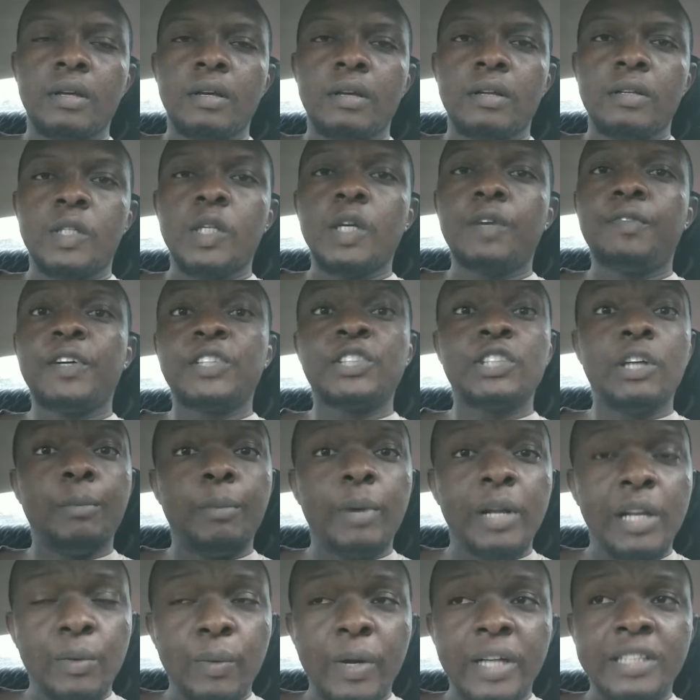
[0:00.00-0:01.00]
So for
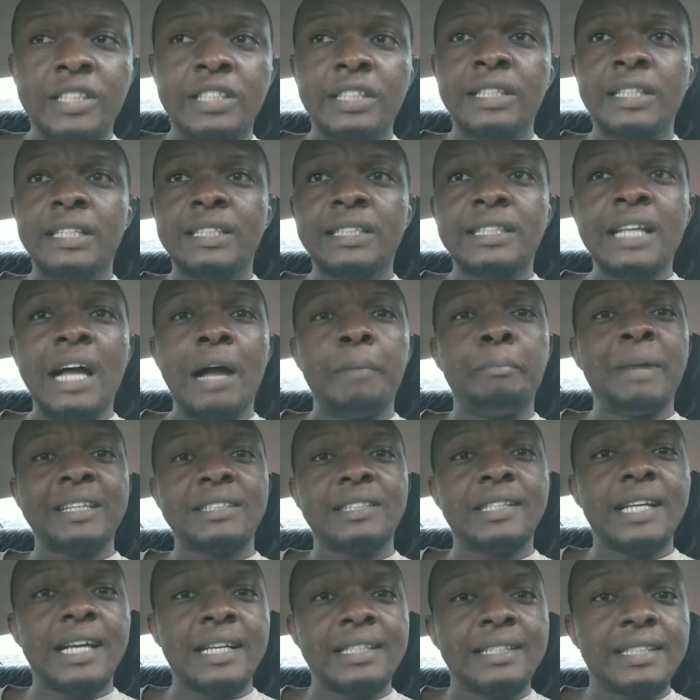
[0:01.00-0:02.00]
somebody watching this, that
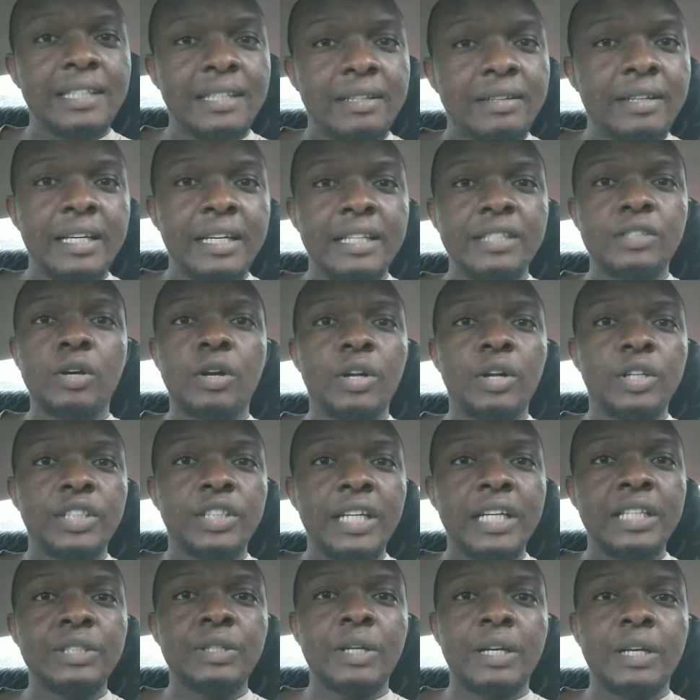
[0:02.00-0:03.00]
master's degree is going to
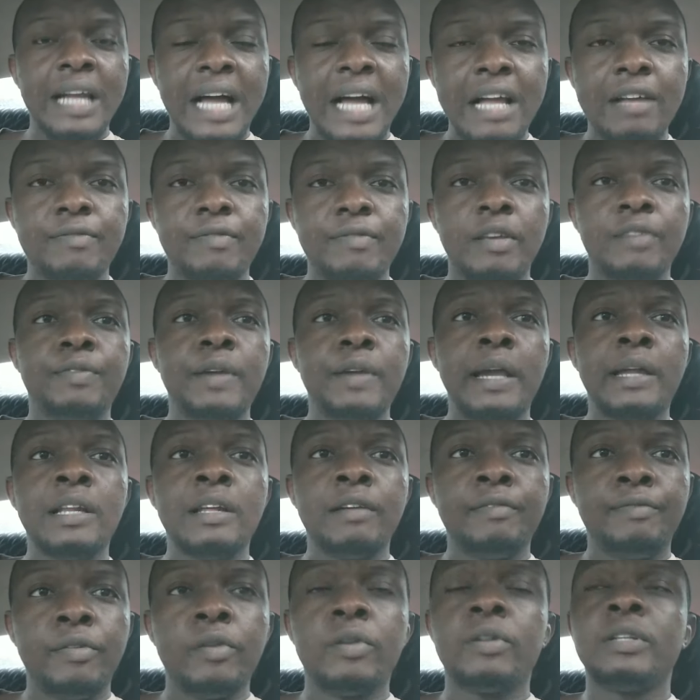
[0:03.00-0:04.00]
change your life. If you're in
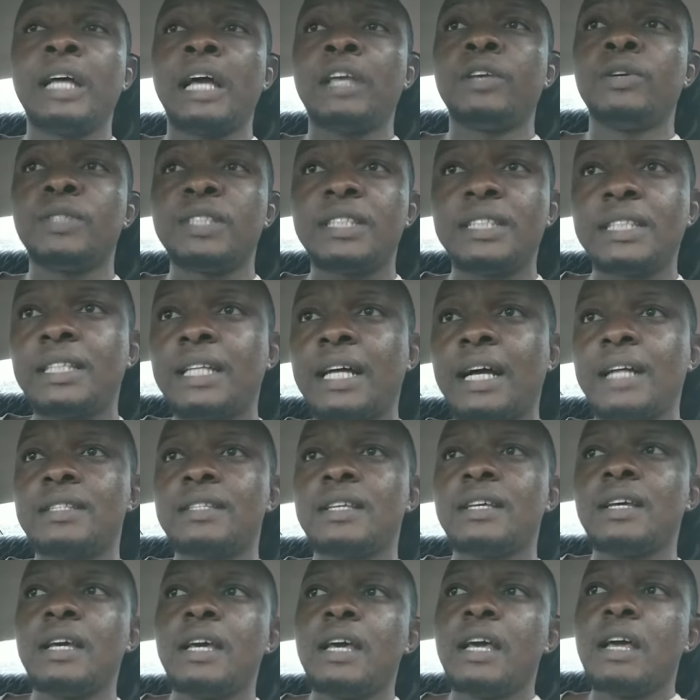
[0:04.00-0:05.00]
a field that you see that
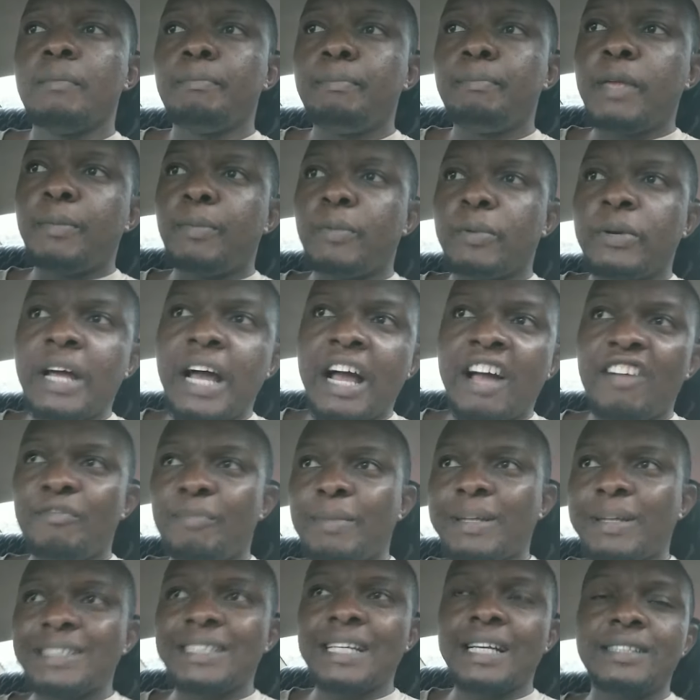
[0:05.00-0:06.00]
people that have
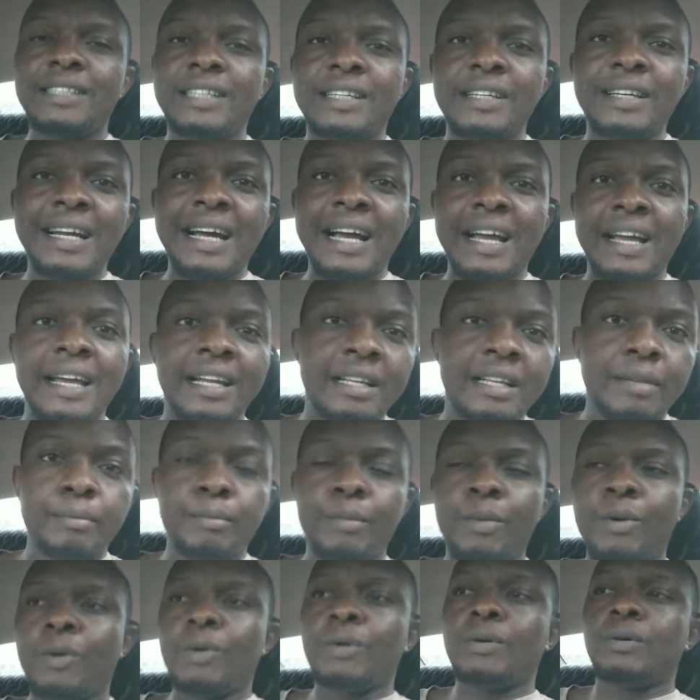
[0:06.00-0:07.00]
master's degree are earning
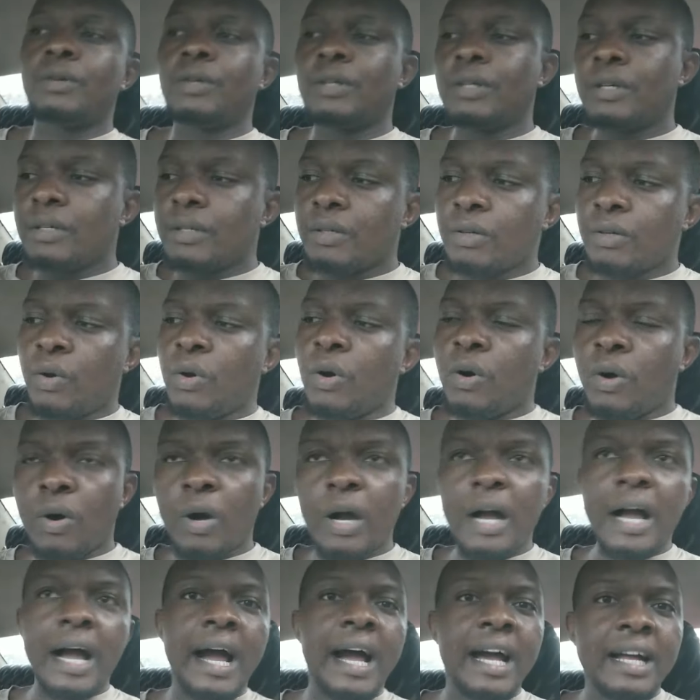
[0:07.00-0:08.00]
more,
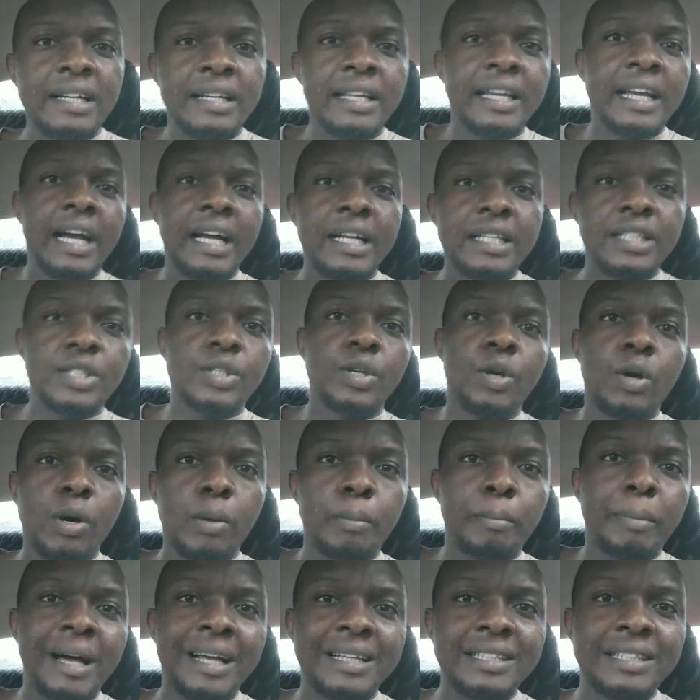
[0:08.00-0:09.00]
go and get your
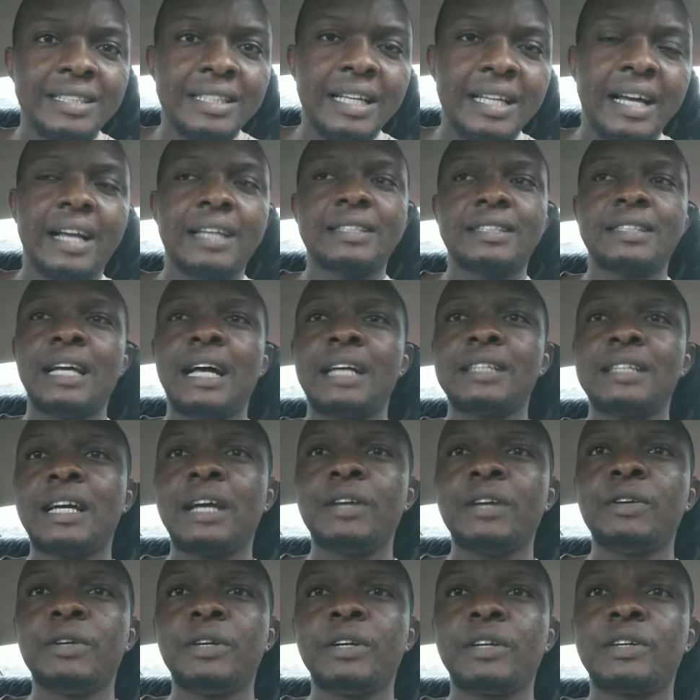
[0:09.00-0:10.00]
master's. That's
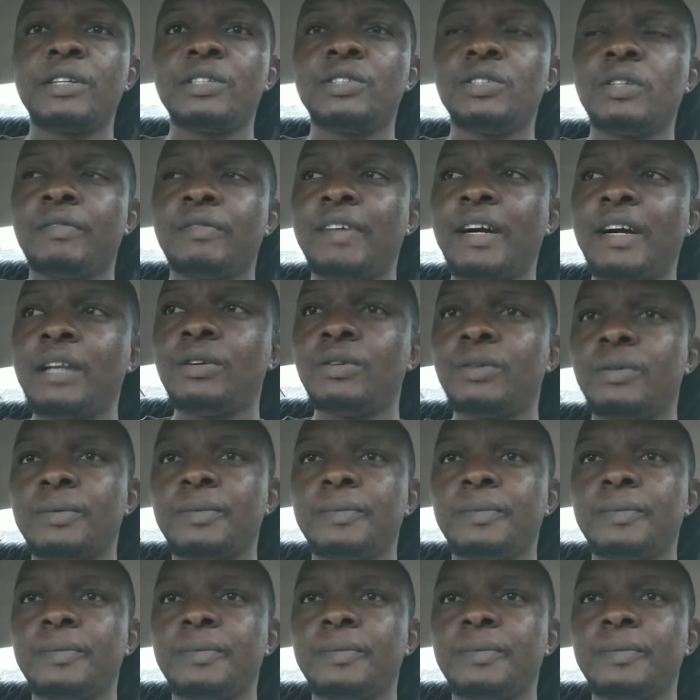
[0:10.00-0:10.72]
how you increase your value.